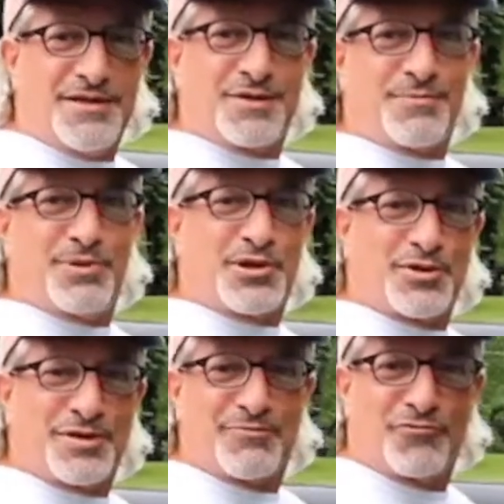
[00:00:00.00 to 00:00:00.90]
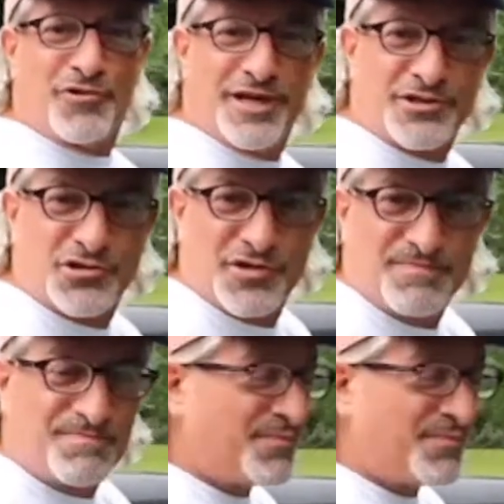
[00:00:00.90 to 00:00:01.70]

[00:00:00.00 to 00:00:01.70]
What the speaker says: Is it because I'm rich?